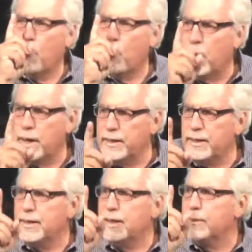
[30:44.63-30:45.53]

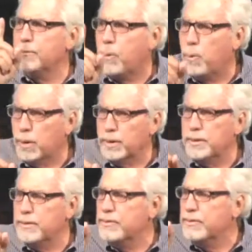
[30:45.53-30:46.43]
one
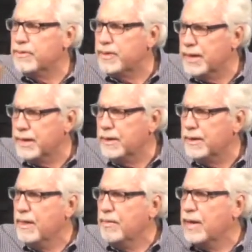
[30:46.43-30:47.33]
important thing
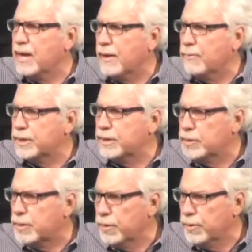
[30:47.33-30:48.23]
that I would
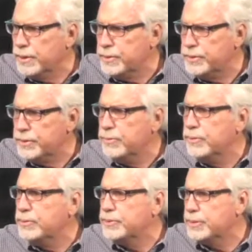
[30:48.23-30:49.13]
encourage you
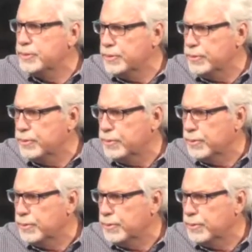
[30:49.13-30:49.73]
to do,